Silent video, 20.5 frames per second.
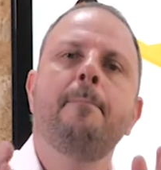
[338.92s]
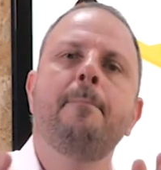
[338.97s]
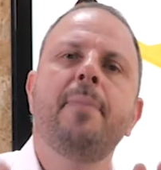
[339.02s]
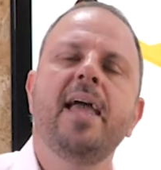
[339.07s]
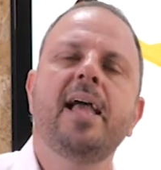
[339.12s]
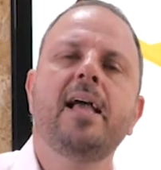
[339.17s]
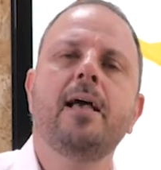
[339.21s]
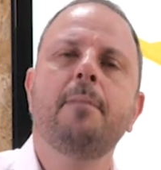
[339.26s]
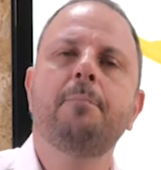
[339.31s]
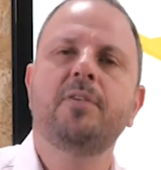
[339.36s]

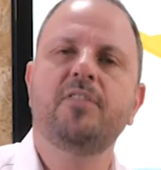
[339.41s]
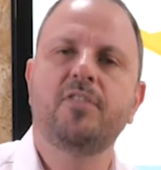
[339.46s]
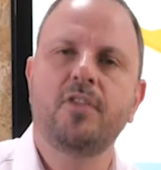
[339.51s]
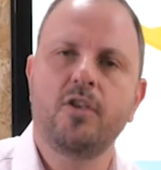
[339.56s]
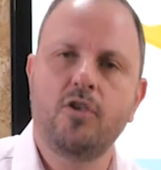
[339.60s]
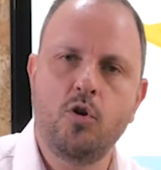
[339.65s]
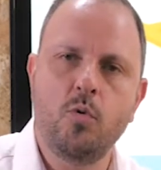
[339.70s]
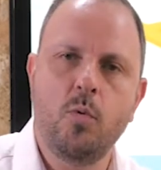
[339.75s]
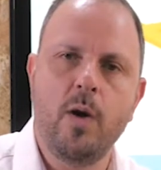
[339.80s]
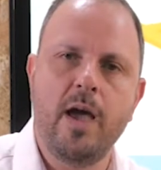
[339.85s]
pick up a
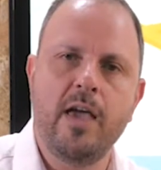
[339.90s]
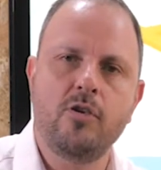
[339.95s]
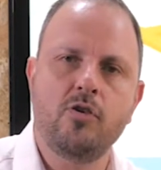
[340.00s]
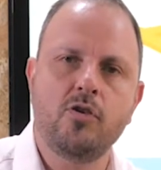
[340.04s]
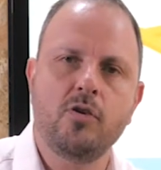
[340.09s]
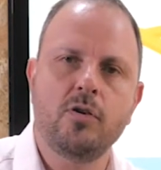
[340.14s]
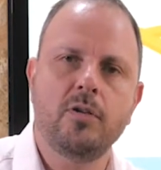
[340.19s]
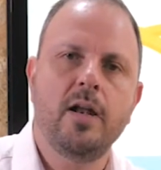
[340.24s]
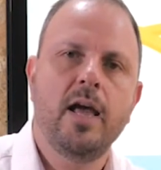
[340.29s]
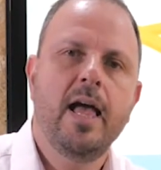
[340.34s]

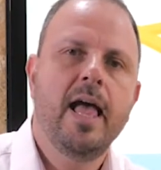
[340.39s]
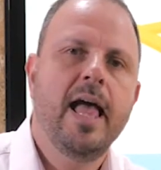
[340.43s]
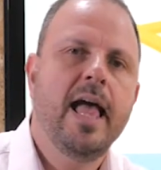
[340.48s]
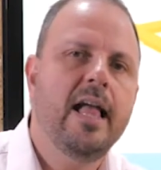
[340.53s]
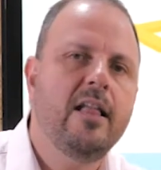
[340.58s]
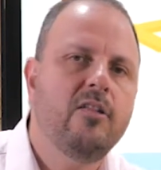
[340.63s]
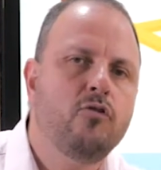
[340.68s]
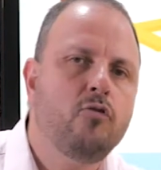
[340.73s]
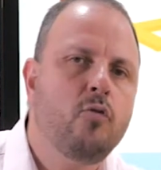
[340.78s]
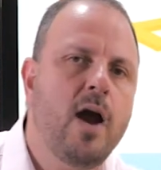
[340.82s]
situation
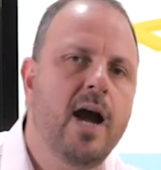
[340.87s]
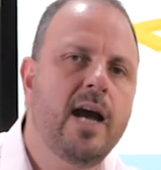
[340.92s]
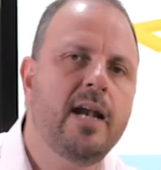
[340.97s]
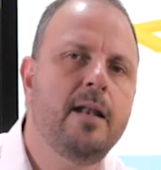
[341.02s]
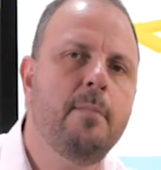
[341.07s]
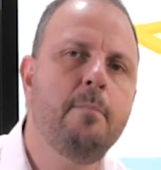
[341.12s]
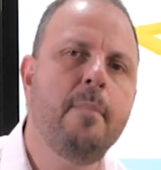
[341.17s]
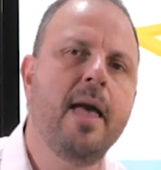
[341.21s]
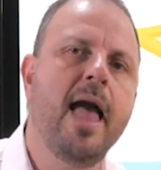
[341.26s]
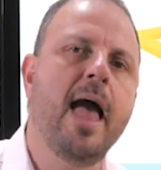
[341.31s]
and try
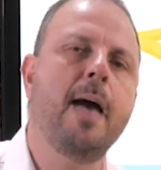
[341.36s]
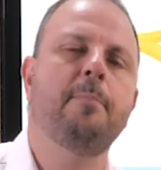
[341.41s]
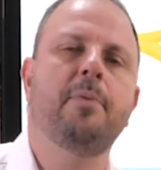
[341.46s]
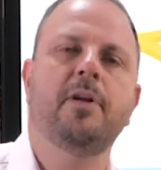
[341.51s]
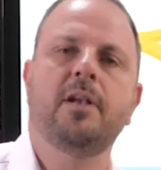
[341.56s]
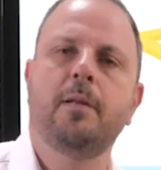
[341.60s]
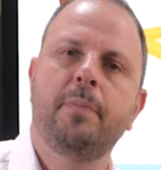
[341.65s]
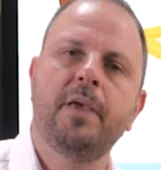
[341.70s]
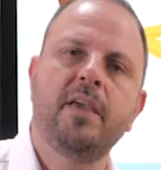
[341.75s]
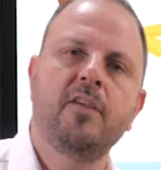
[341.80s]
to map
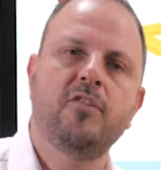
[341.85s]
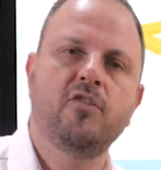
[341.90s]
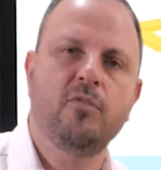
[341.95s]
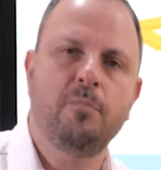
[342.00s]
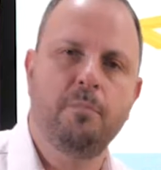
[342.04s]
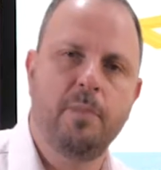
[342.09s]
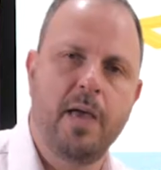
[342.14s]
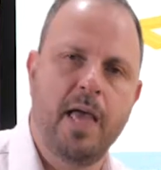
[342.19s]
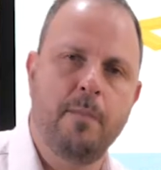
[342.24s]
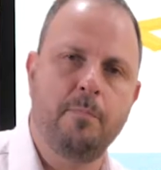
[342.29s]
on a piece
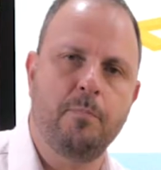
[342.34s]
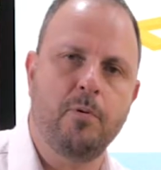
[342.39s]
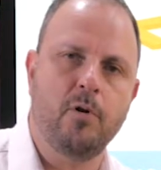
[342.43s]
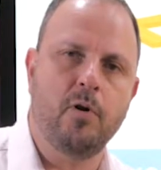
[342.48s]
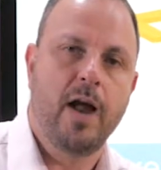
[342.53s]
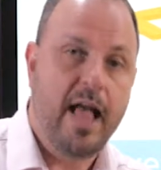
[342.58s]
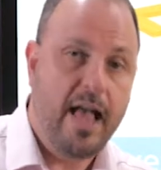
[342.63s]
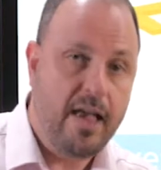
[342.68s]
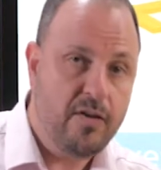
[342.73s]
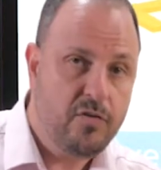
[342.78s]
of
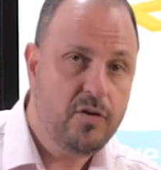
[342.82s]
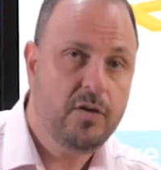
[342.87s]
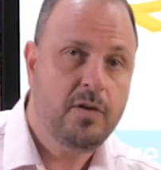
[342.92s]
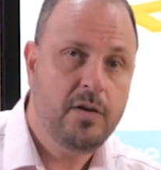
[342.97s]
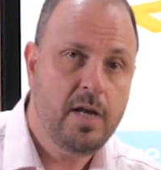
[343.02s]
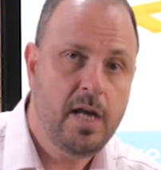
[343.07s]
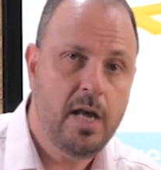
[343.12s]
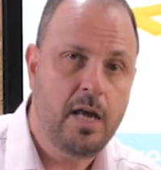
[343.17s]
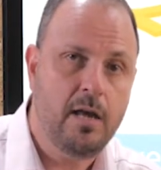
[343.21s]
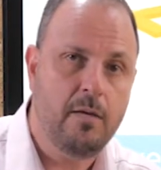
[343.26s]
paper as a
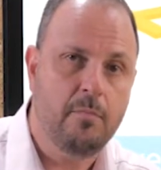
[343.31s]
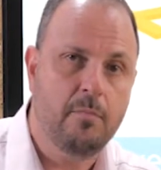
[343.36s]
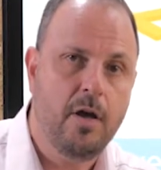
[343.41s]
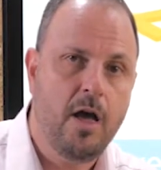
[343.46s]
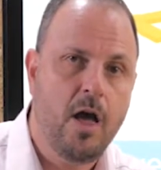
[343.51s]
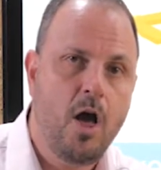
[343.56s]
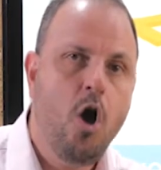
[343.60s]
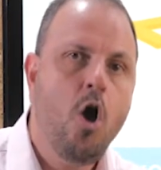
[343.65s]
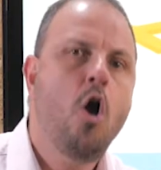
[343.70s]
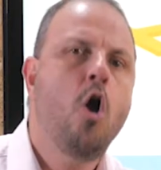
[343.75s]

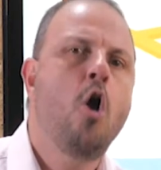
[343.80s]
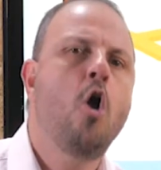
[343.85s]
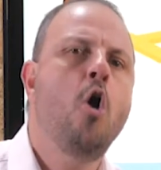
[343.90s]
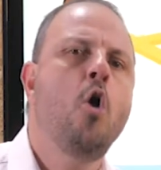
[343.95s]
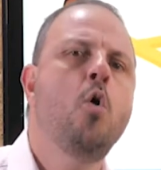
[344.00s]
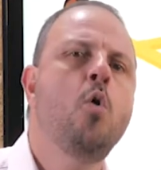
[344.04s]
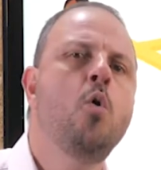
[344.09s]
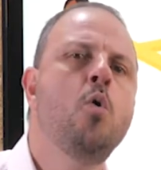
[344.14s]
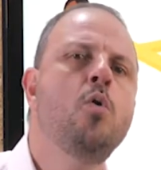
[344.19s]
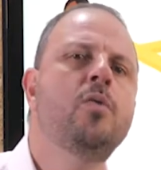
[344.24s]
team
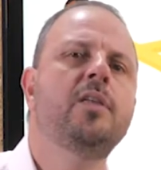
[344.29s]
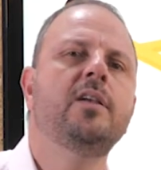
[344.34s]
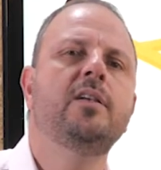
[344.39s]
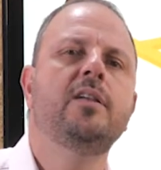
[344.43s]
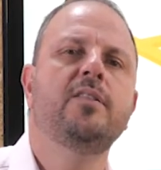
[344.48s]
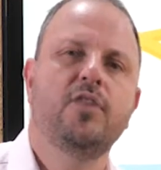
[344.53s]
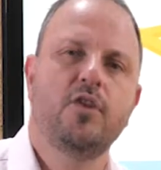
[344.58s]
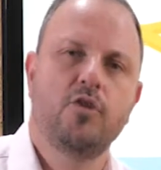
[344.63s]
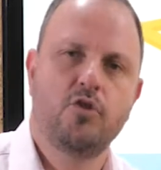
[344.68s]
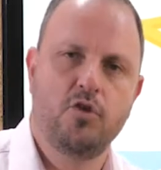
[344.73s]
who the
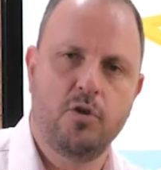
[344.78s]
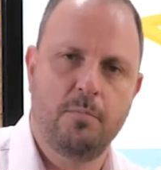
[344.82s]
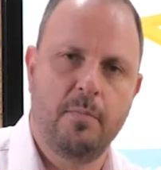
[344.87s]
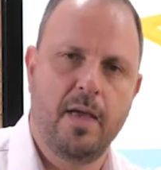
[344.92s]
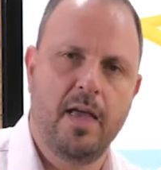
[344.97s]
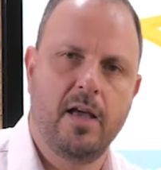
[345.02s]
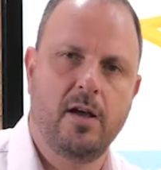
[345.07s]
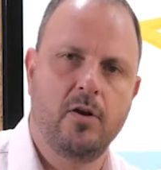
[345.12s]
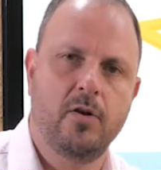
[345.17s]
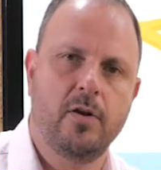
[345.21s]
decision
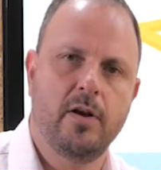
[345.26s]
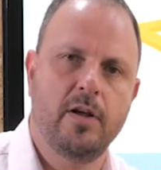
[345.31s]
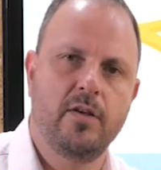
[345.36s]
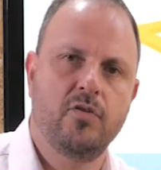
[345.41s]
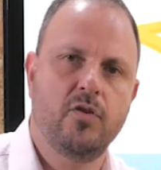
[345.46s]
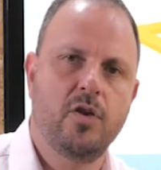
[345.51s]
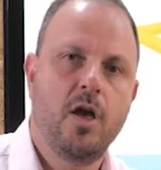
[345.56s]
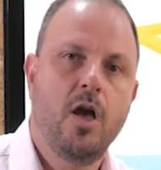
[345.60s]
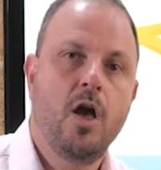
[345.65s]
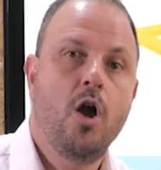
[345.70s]
maker
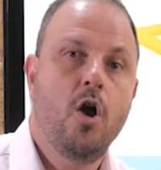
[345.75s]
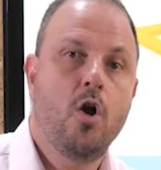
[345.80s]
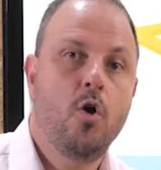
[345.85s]
is,